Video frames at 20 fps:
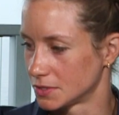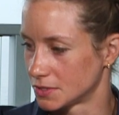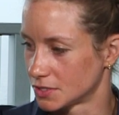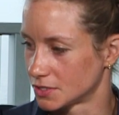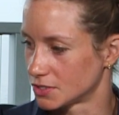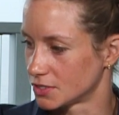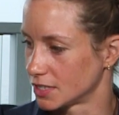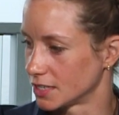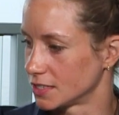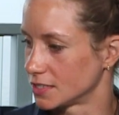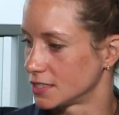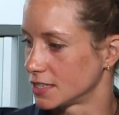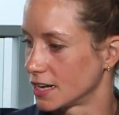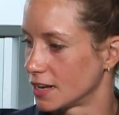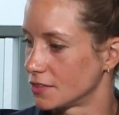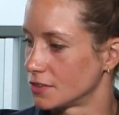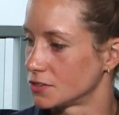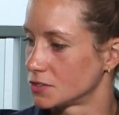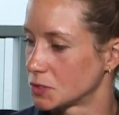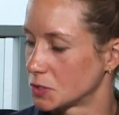to string
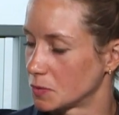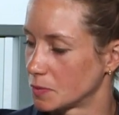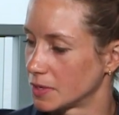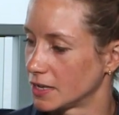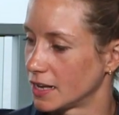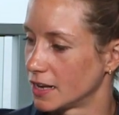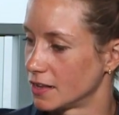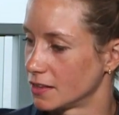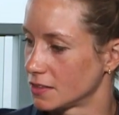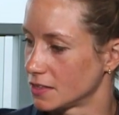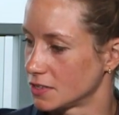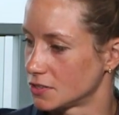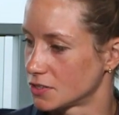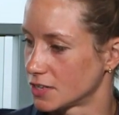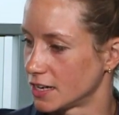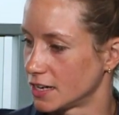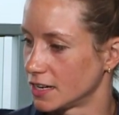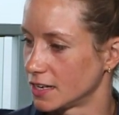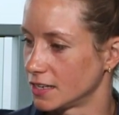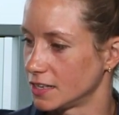together so many healthy
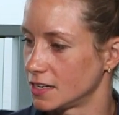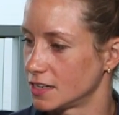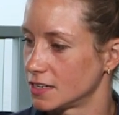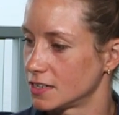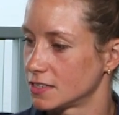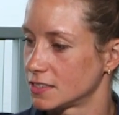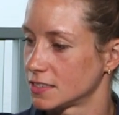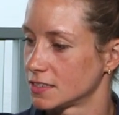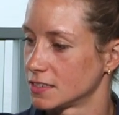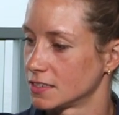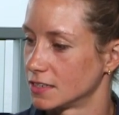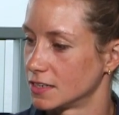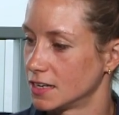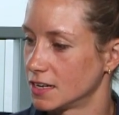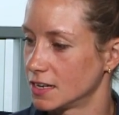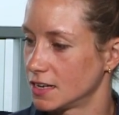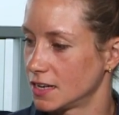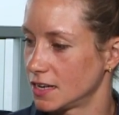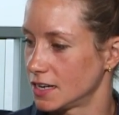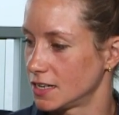training years, and
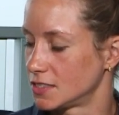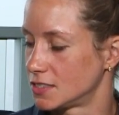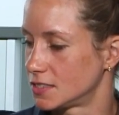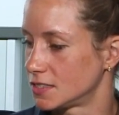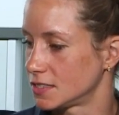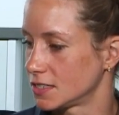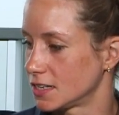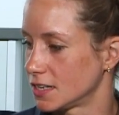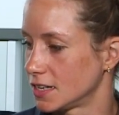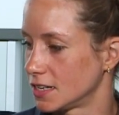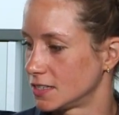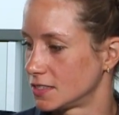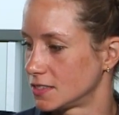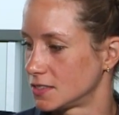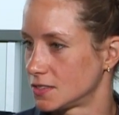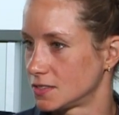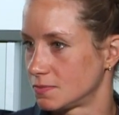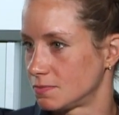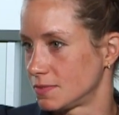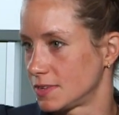it's
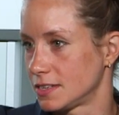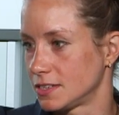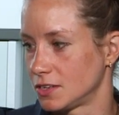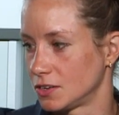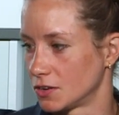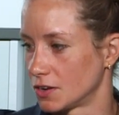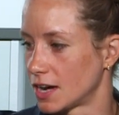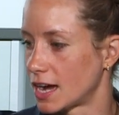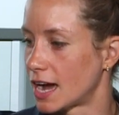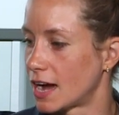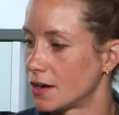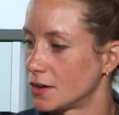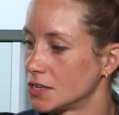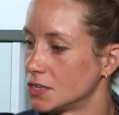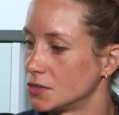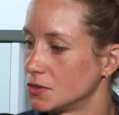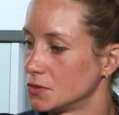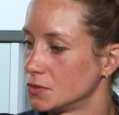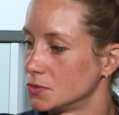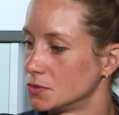how
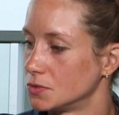you